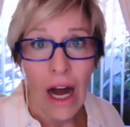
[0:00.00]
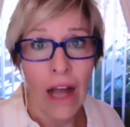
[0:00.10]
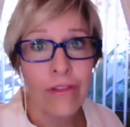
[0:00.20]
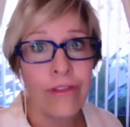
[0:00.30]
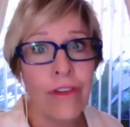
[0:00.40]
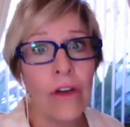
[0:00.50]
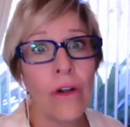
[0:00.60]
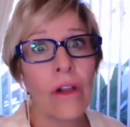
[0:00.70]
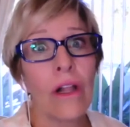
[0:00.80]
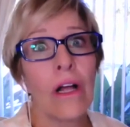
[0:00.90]
I
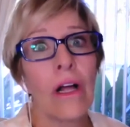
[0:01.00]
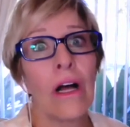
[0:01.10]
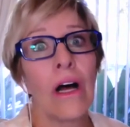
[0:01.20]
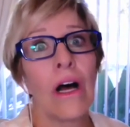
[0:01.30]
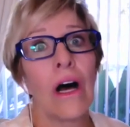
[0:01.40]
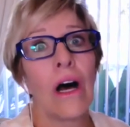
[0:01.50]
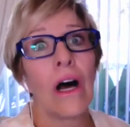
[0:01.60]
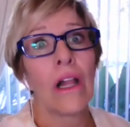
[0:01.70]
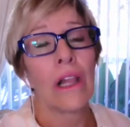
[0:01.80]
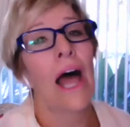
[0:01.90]
feel
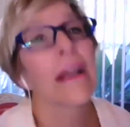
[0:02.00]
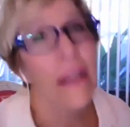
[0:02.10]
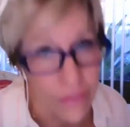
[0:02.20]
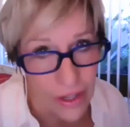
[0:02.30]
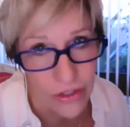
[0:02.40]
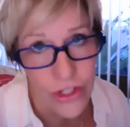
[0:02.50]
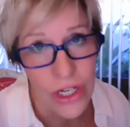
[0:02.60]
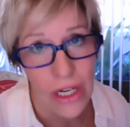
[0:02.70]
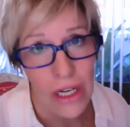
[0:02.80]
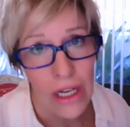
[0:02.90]
lack of
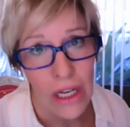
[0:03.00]
energy.